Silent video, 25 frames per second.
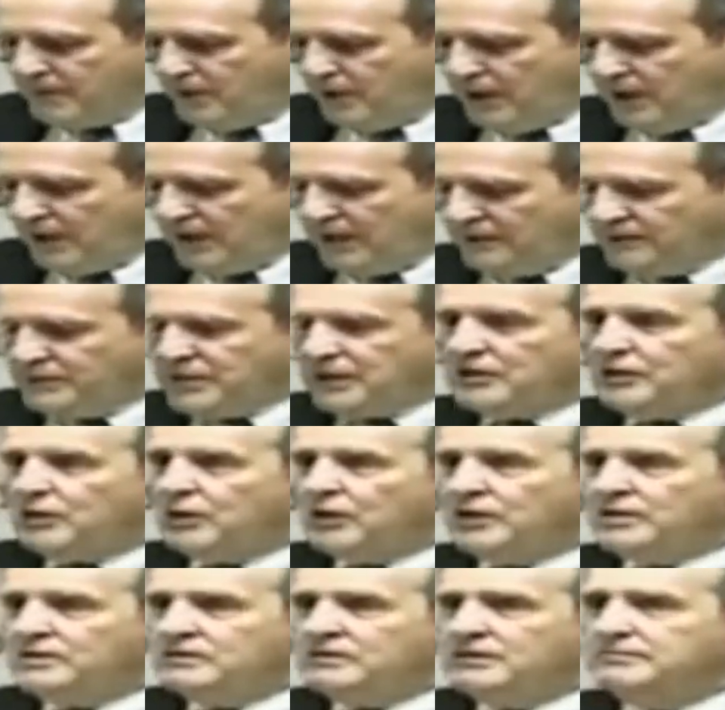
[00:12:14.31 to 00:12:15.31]
calling it
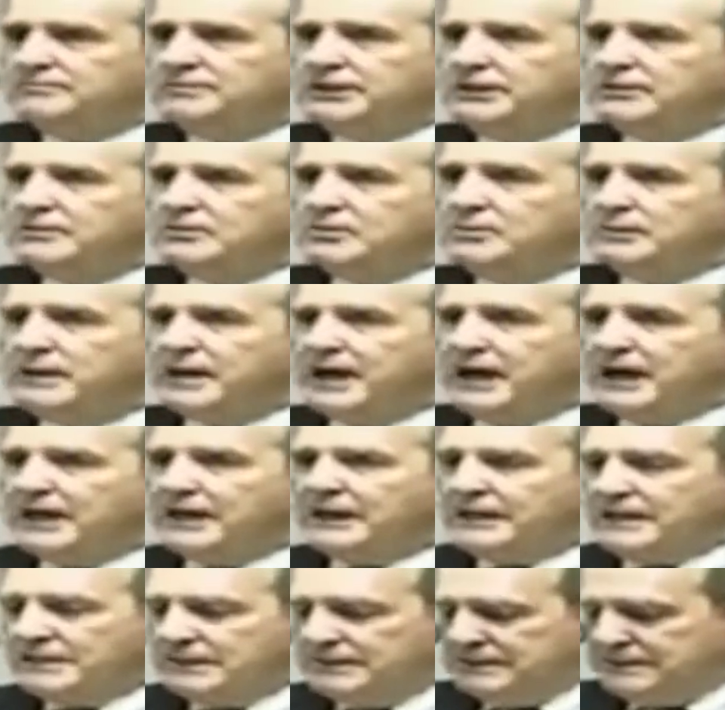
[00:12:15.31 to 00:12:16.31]
the Order of the
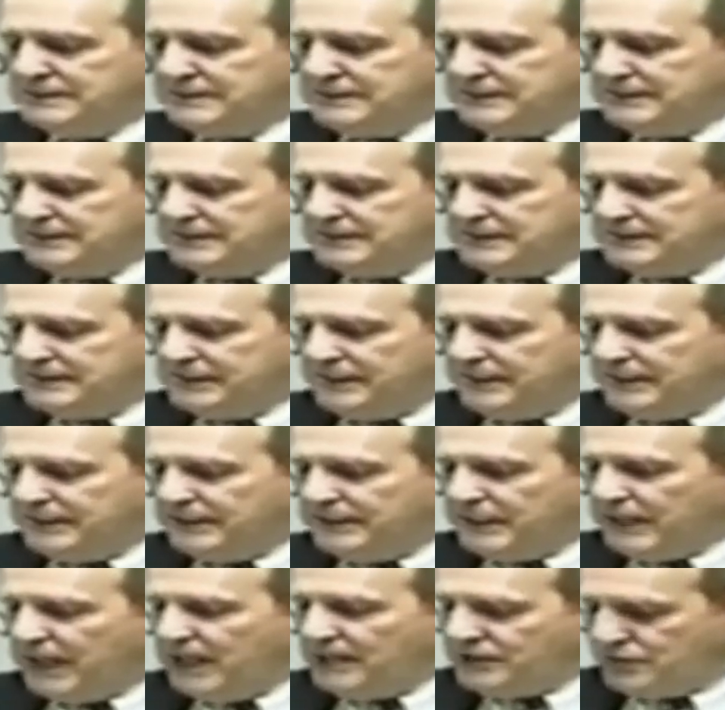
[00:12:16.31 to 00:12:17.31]
Illuminati,
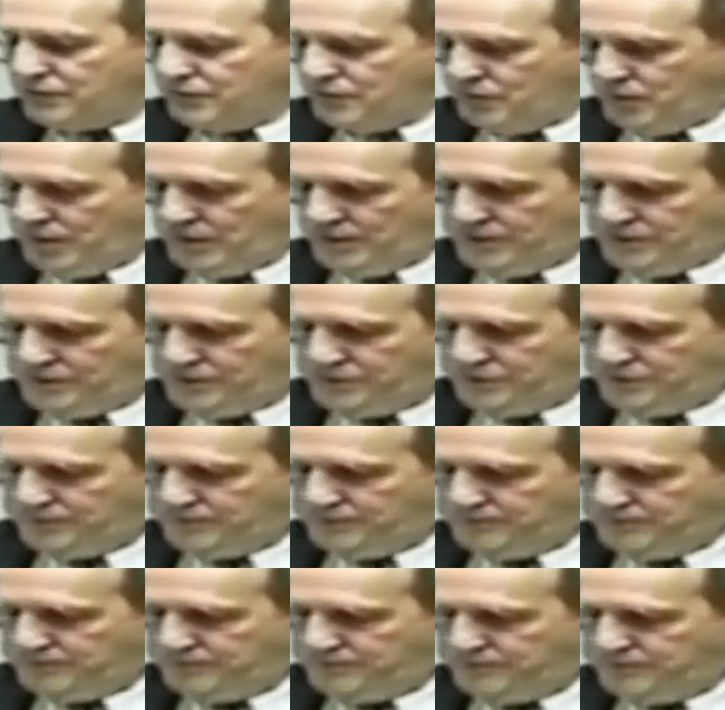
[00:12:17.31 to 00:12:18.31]
the Enlightened Ones.
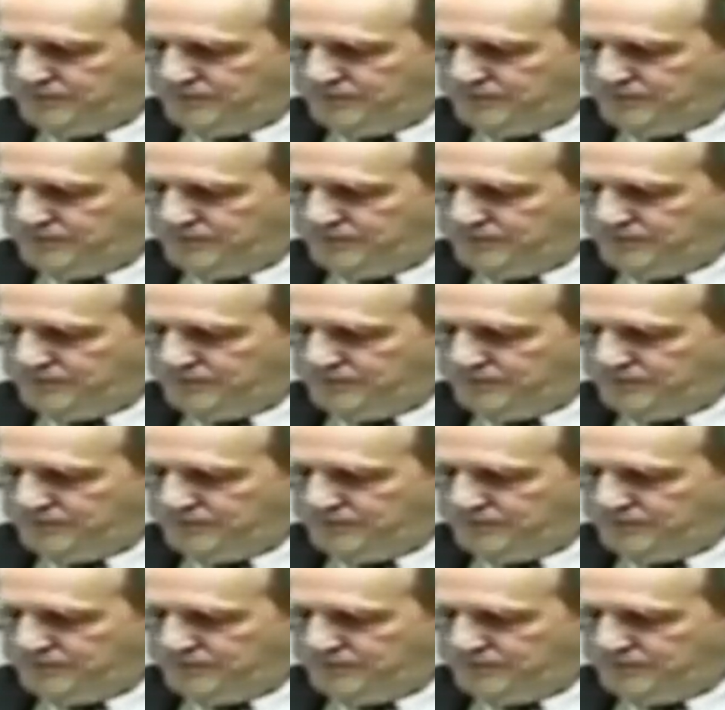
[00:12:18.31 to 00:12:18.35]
